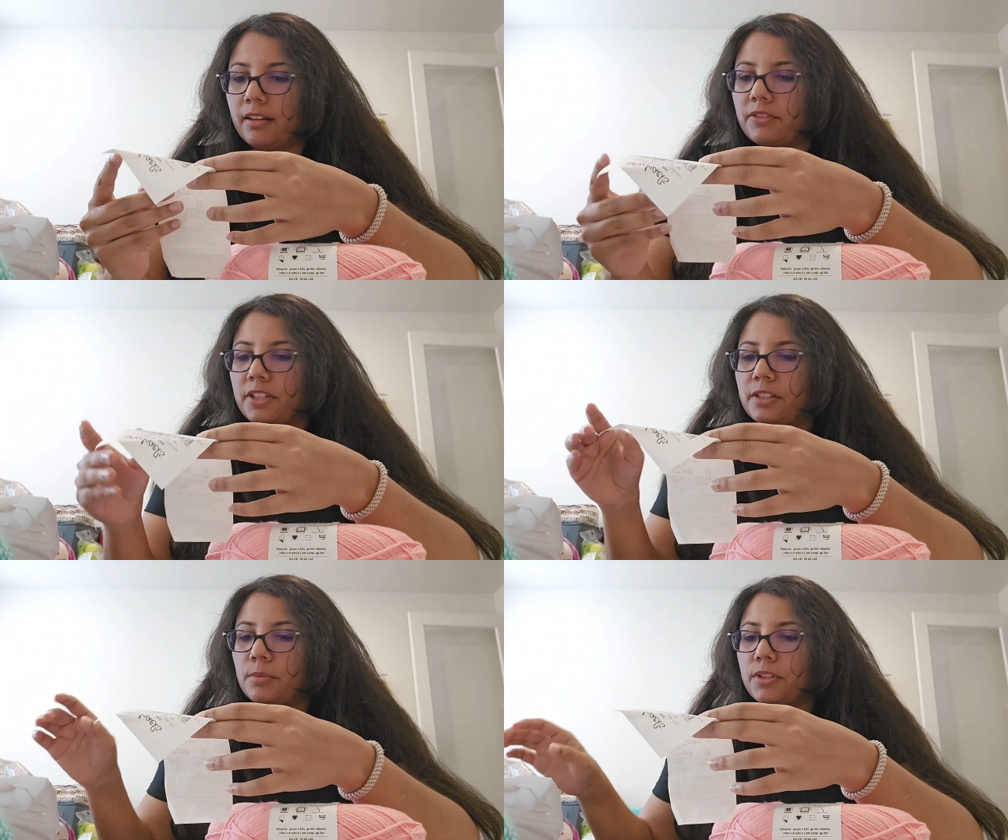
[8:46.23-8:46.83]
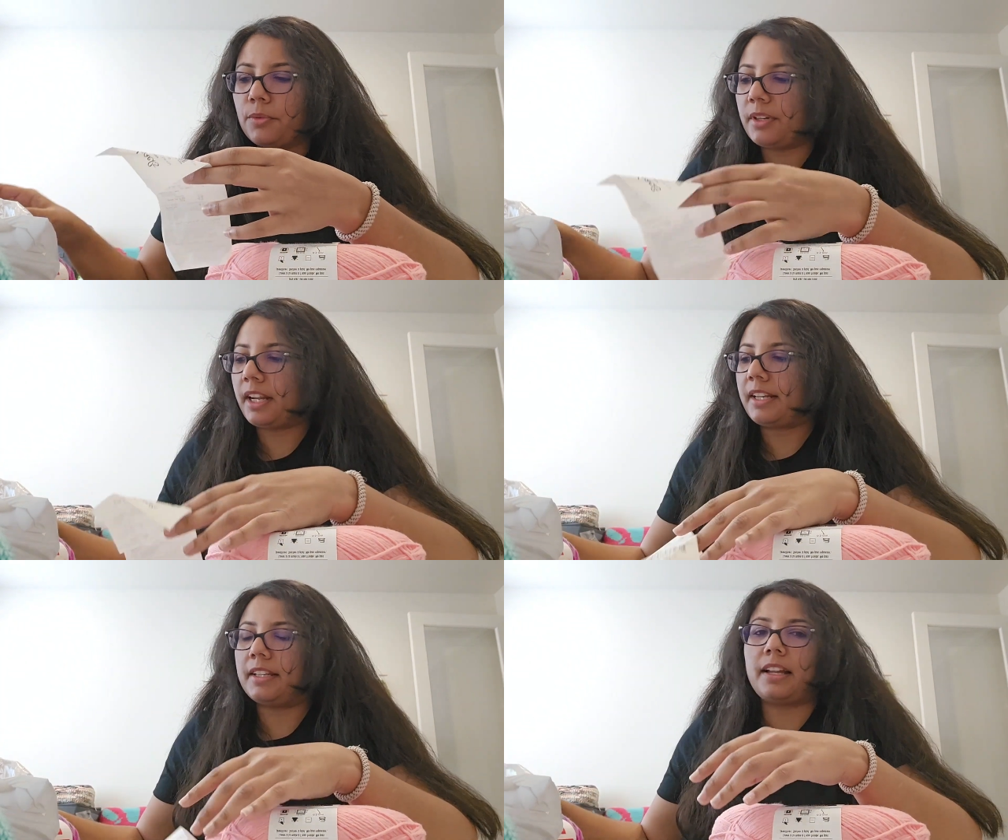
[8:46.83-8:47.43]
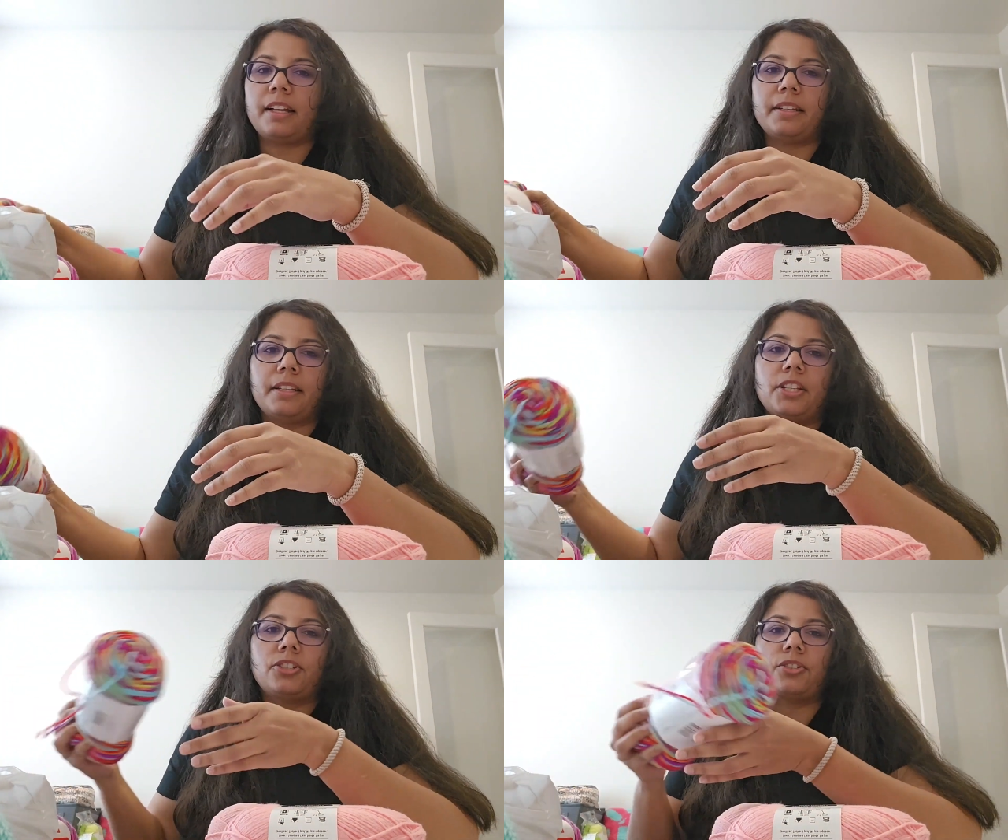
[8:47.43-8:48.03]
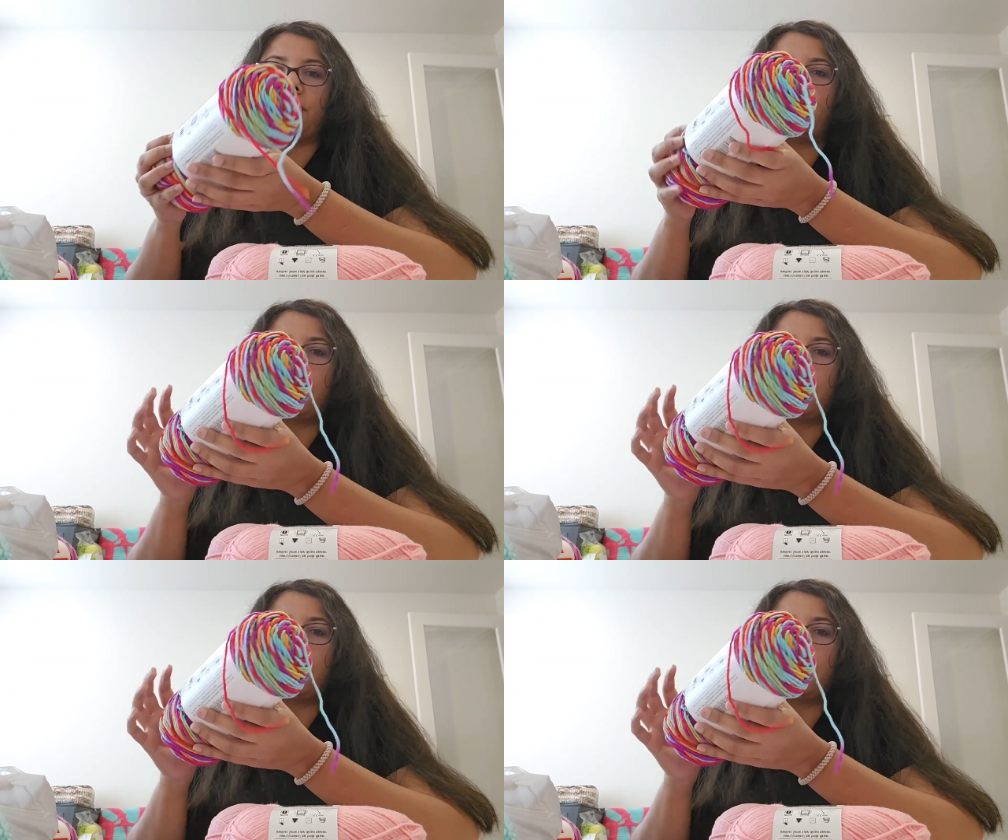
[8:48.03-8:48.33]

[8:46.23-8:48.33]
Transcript: these were $3.99 each.